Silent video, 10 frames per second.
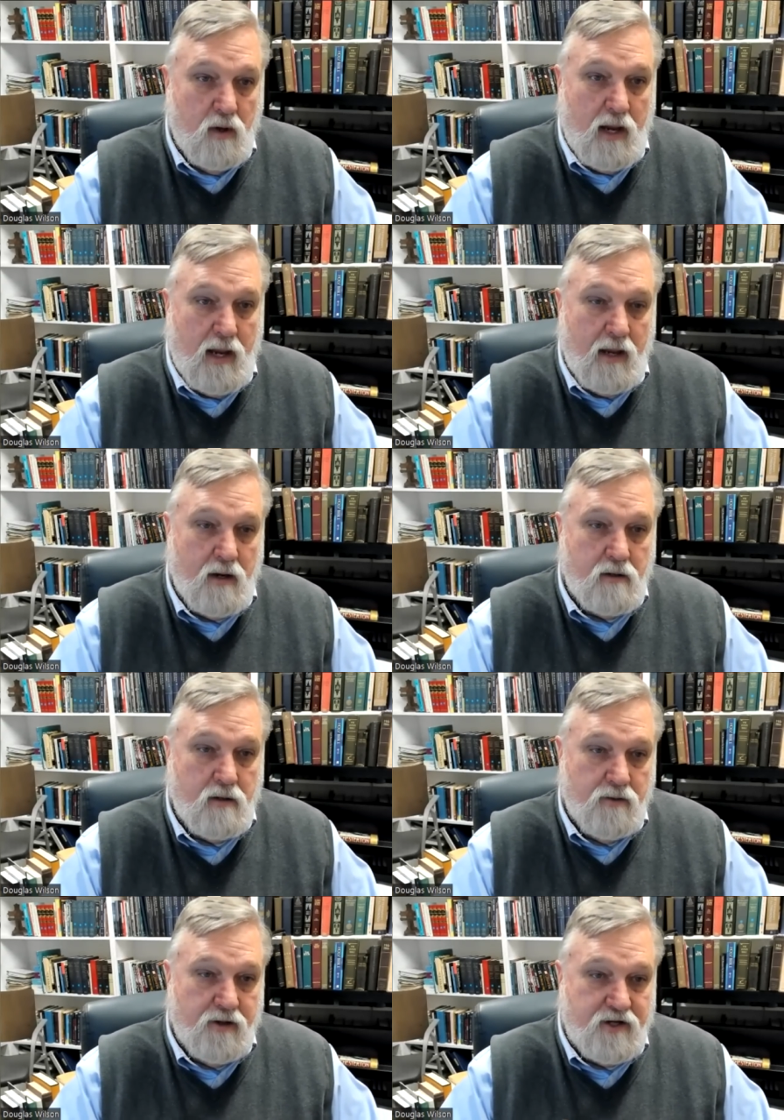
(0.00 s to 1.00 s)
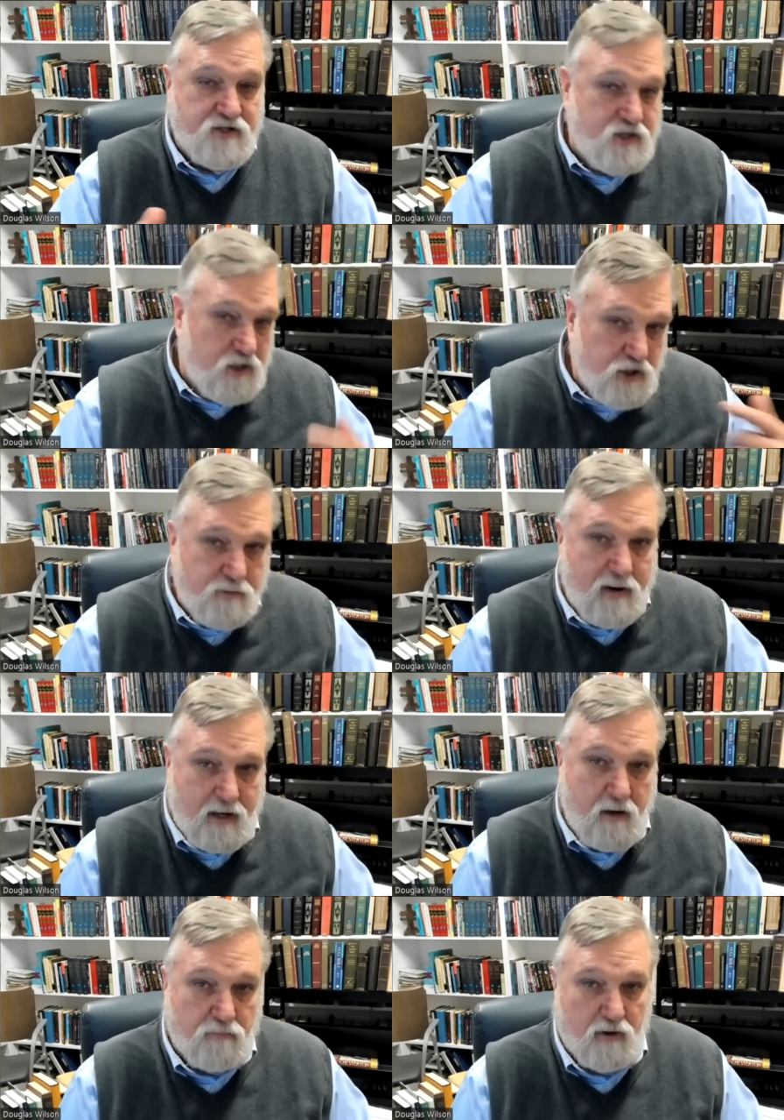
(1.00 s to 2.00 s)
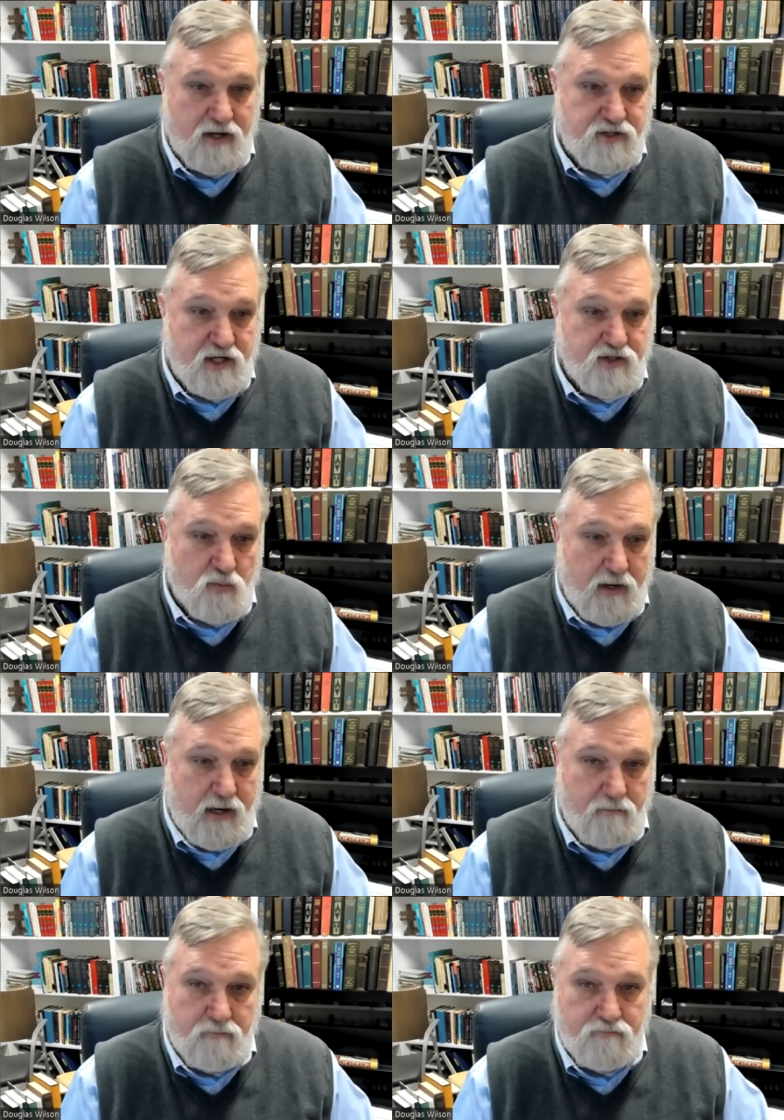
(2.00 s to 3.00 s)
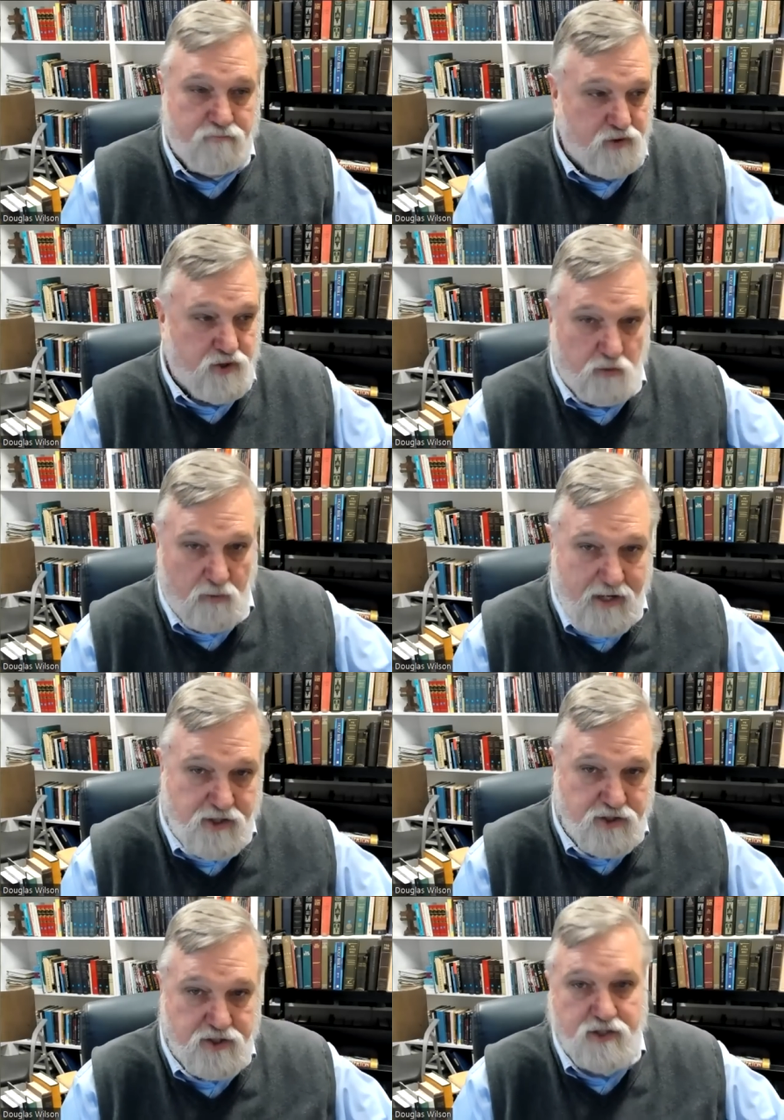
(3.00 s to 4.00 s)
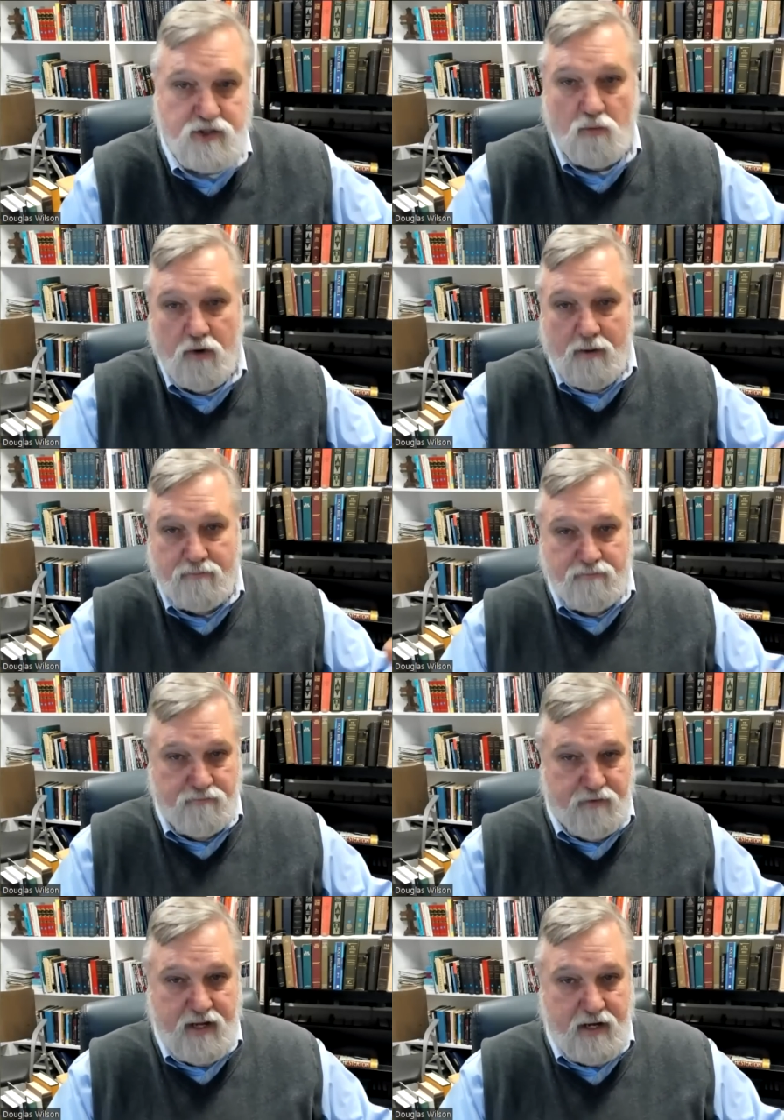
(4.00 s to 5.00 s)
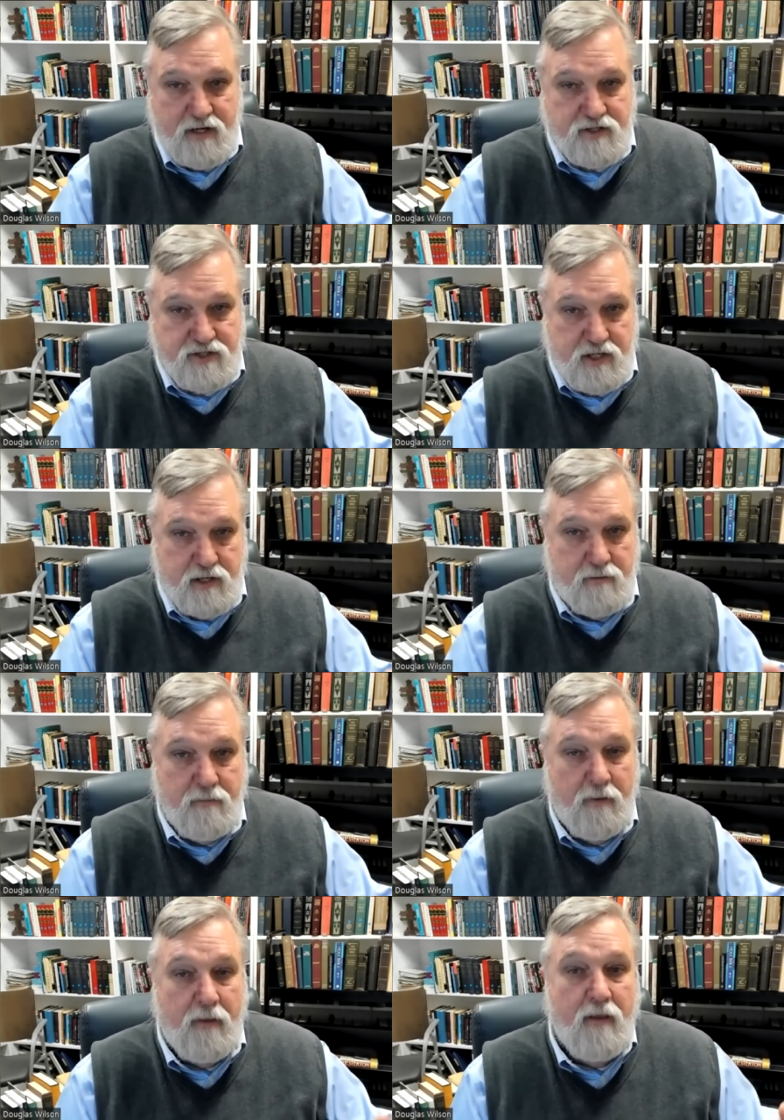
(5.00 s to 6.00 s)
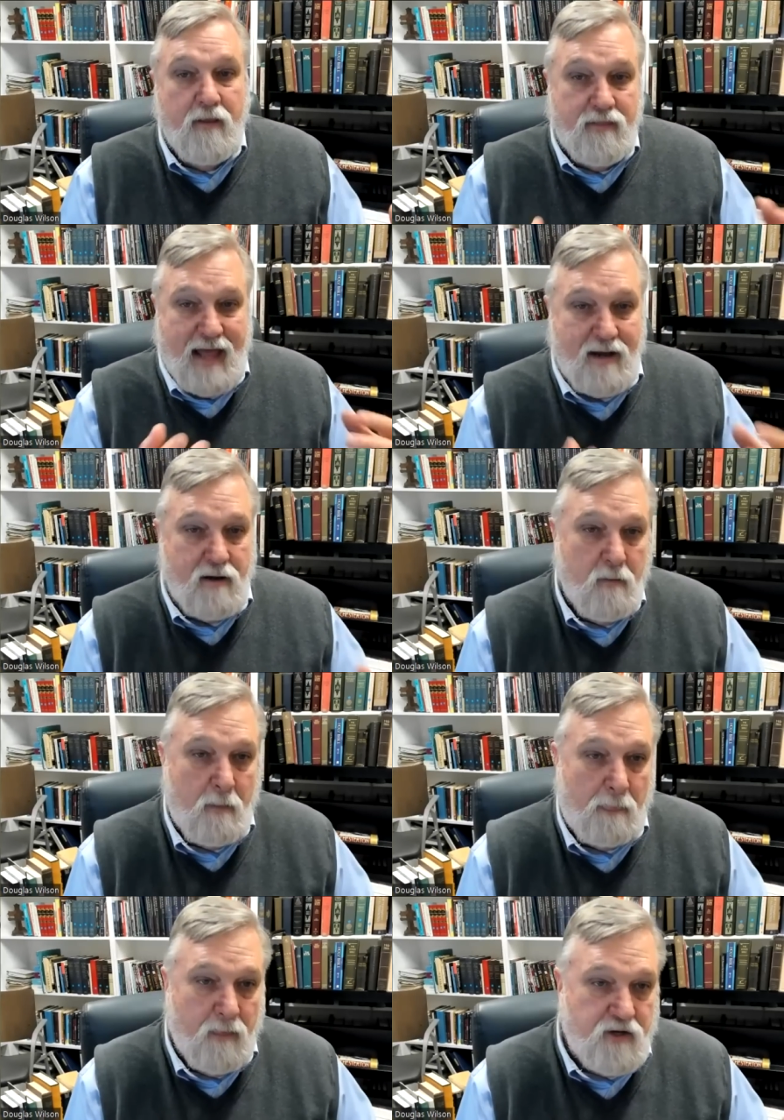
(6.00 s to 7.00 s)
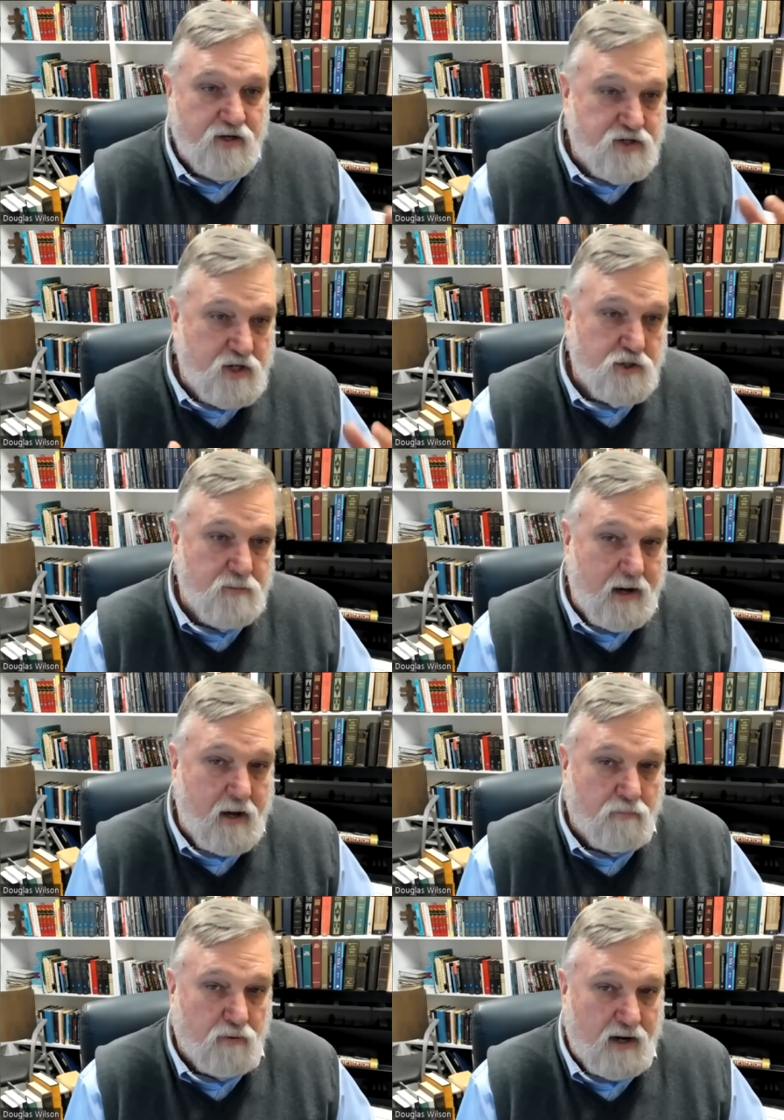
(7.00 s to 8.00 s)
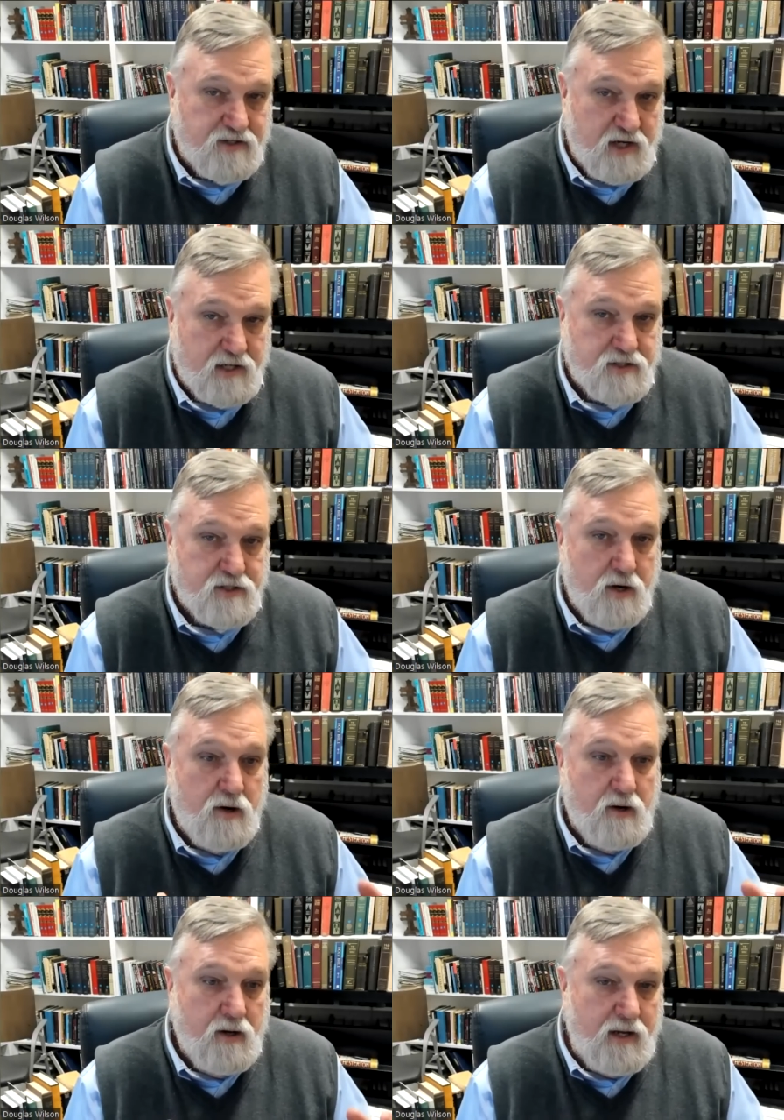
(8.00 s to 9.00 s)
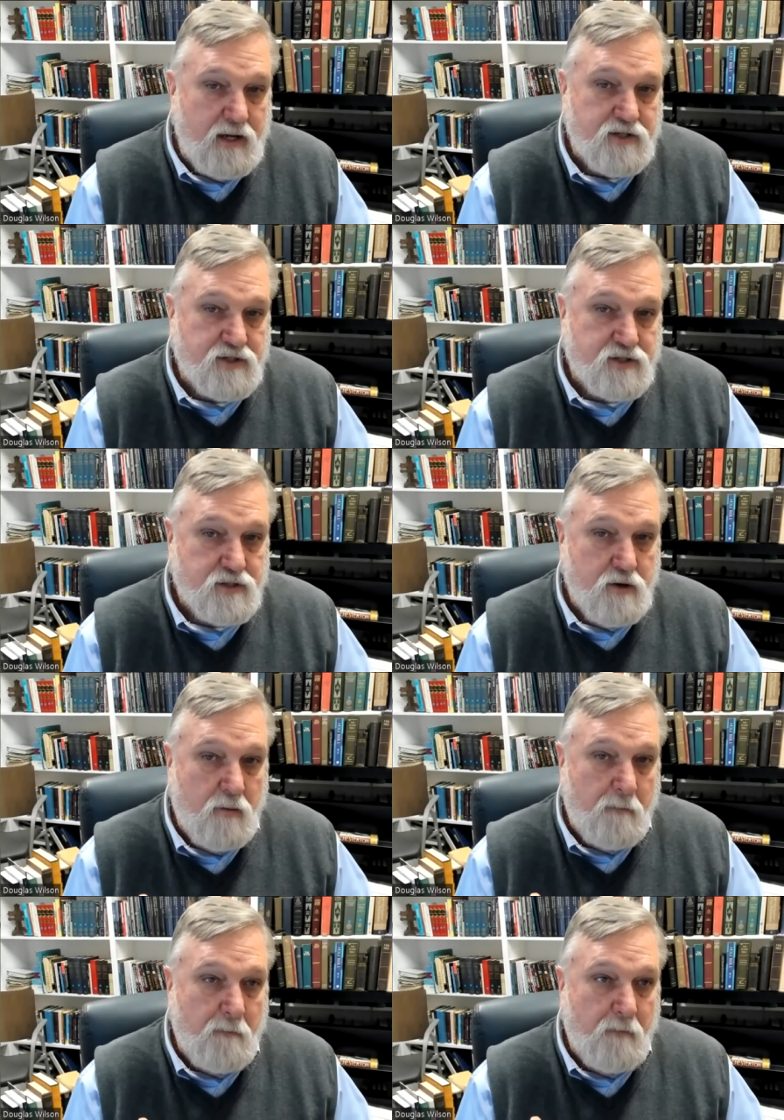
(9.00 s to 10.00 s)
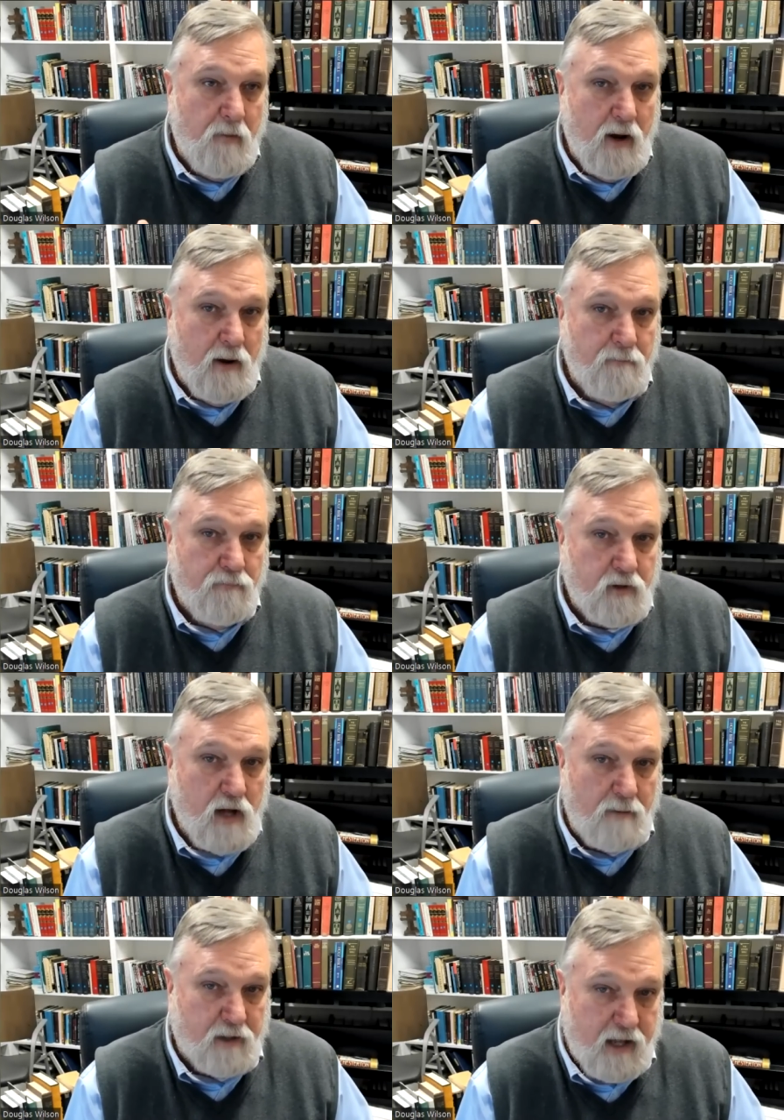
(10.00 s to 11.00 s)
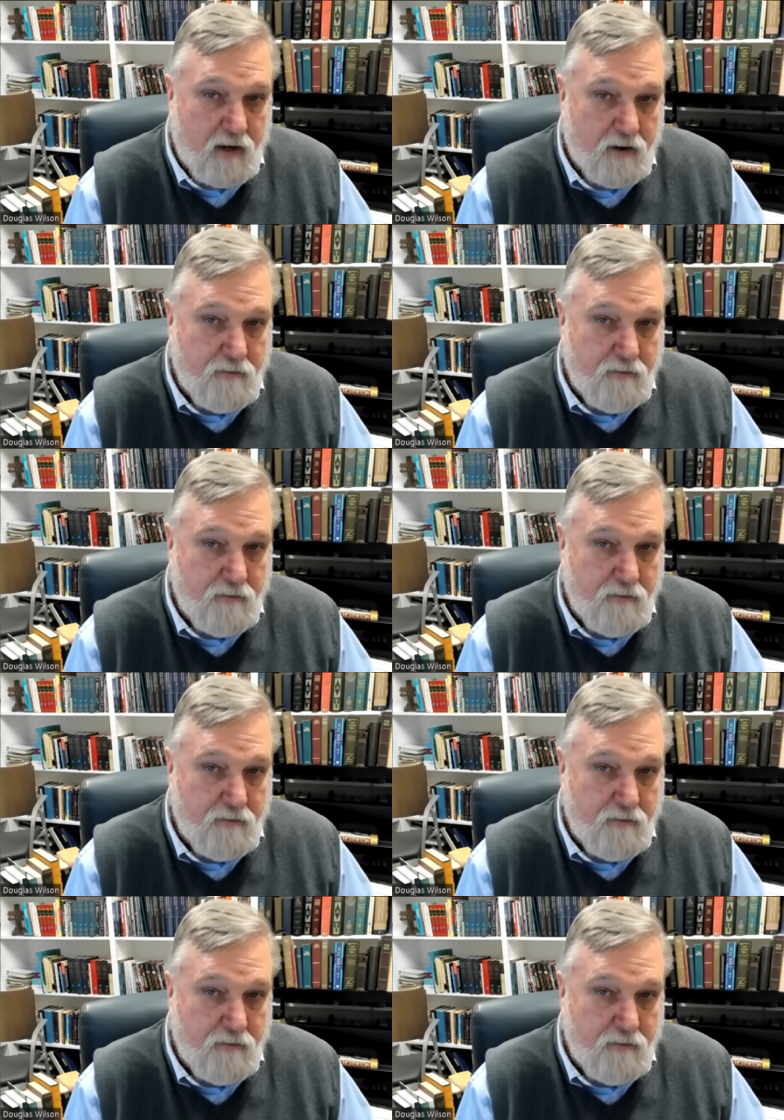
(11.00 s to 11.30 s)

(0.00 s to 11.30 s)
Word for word: and the decision making process when I pursue righteousness or when I get into sin, that decision making process is um, complicated.